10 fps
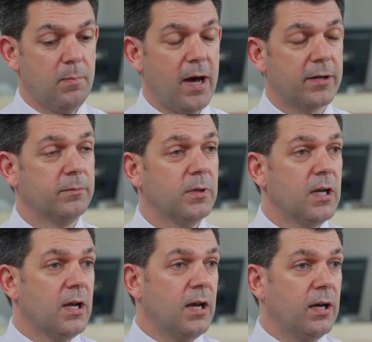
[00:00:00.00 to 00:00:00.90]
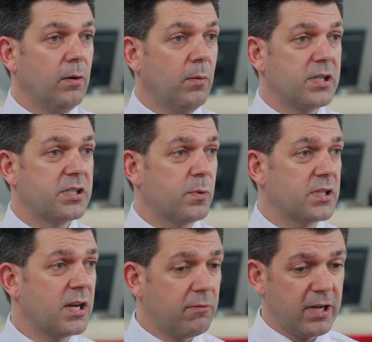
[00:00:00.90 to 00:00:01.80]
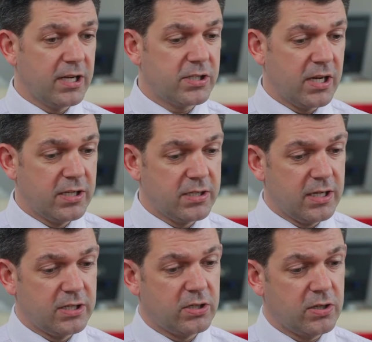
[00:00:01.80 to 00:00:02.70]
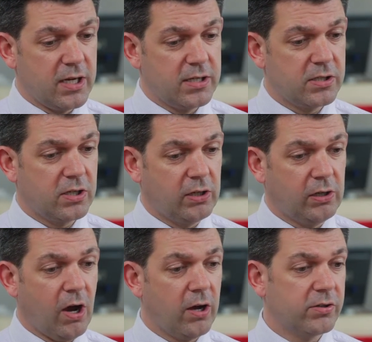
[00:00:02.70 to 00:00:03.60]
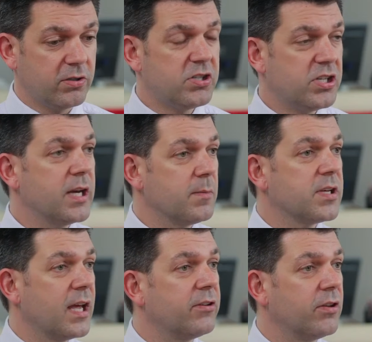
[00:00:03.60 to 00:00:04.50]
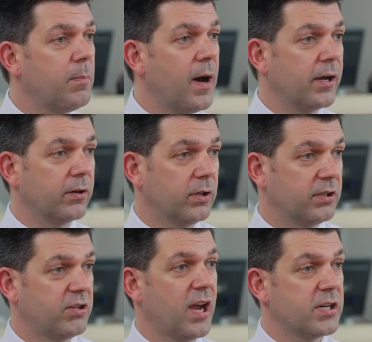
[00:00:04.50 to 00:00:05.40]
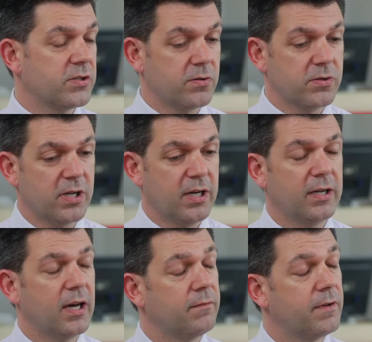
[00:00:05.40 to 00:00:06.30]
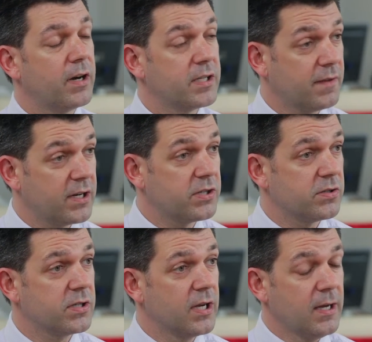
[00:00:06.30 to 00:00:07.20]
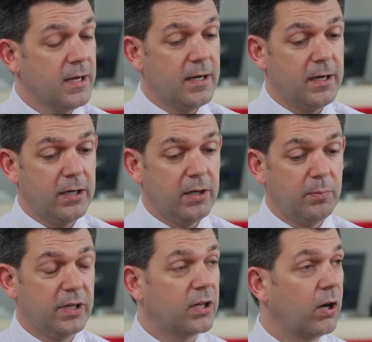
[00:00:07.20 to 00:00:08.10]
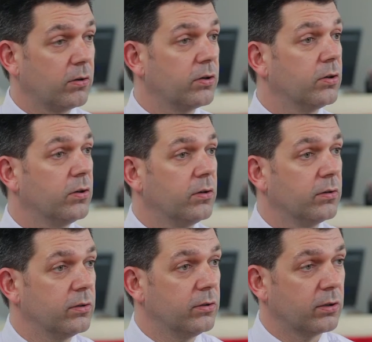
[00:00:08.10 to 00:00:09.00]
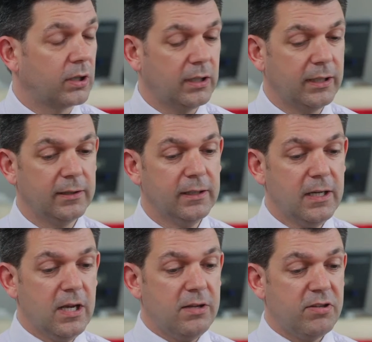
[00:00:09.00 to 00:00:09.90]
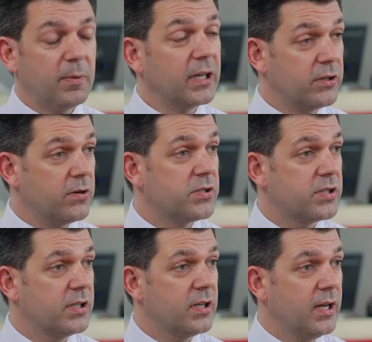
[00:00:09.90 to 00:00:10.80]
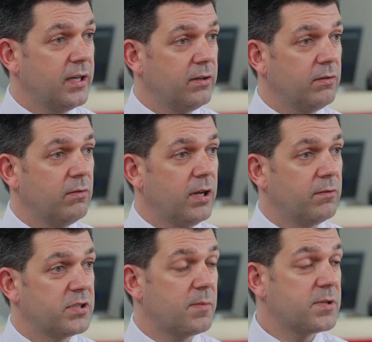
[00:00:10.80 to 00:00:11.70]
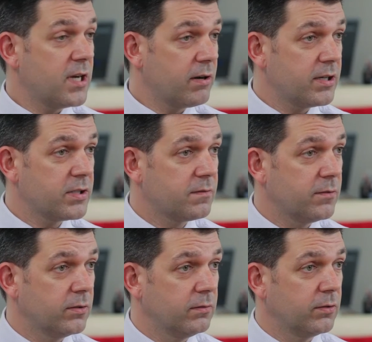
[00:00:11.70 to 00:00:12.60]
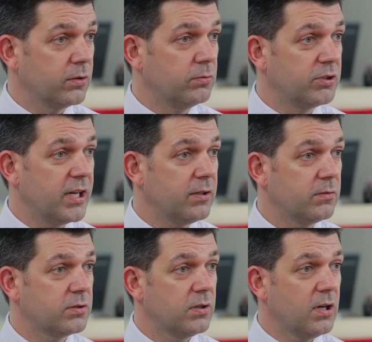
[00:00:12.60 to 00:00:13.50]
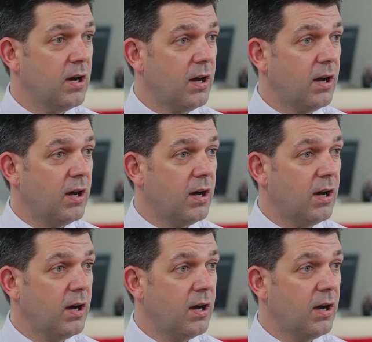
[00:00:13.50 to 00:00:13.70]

panel, which literally is cut shapes into the panel and textures and various finishes, be it coloured or clear. Typically used in reception areas for hotels,